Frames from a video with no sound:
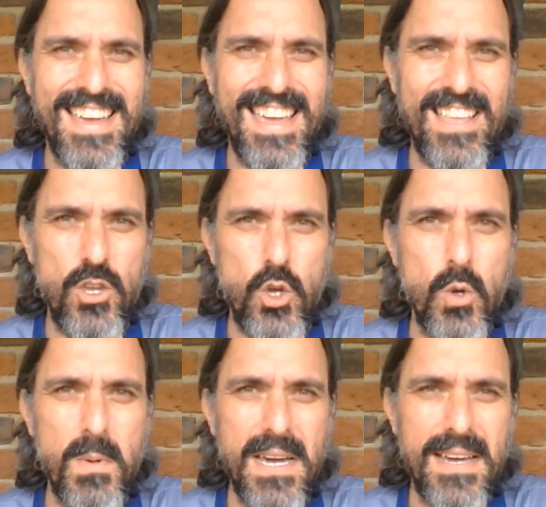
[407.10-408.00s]
in
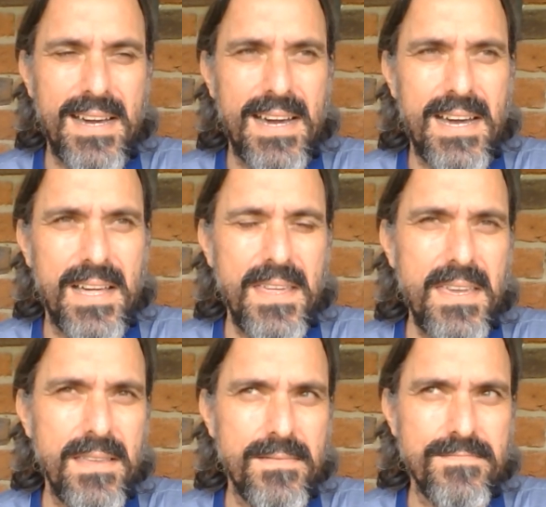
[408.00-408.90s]
Cuba, I
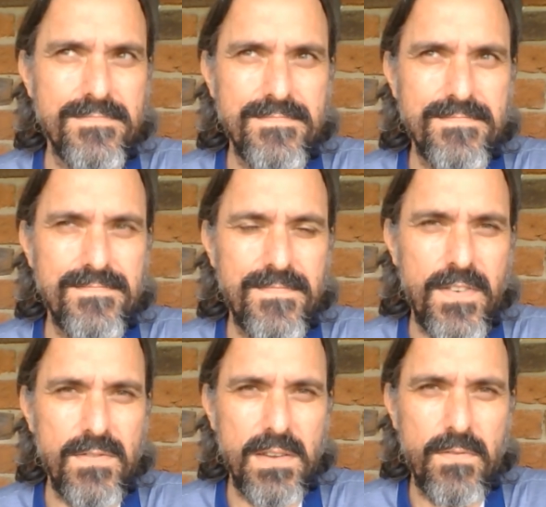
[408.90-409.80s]
think in
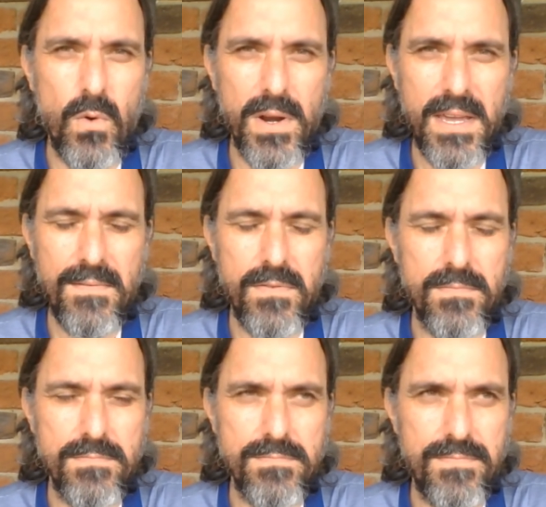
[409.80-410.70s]
1514
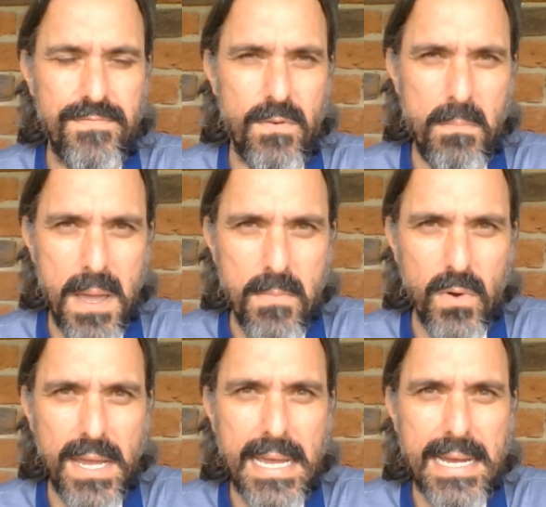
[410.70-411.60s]
from
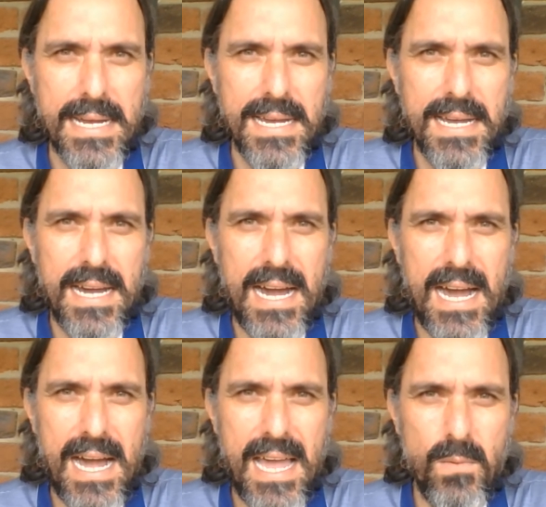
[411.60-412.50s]
memory.
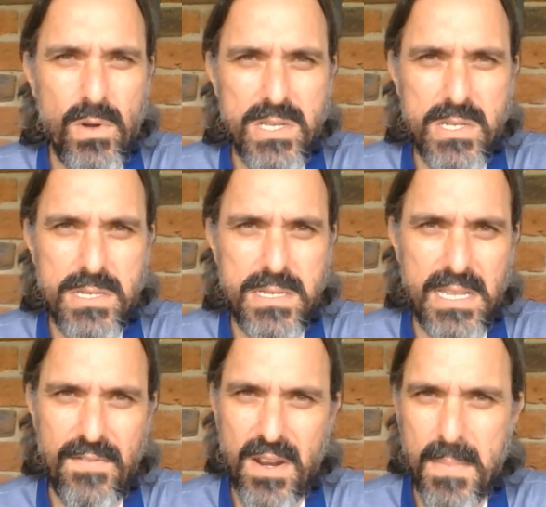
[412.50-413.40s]
And what's
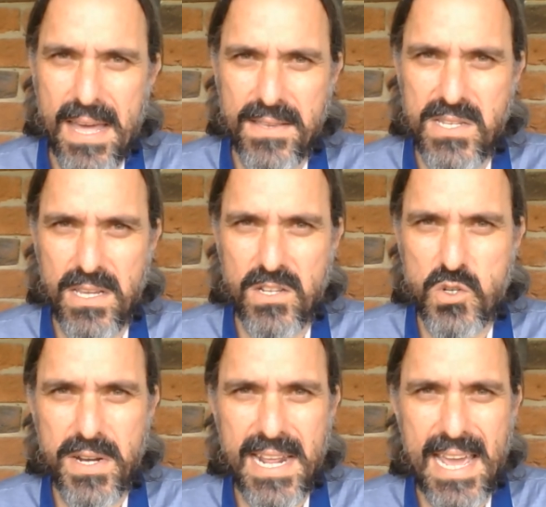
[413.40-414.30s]
significant about the city of
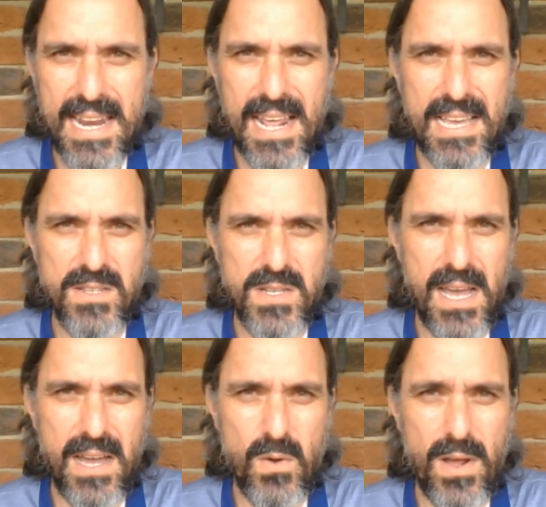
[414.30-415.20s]
Trinidad, it has
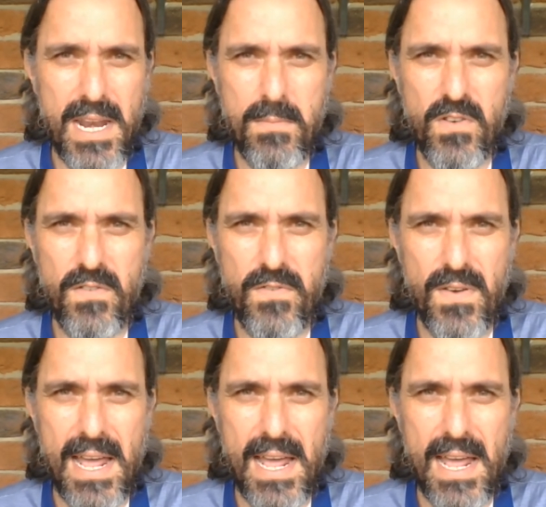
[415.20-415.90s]
quite a number of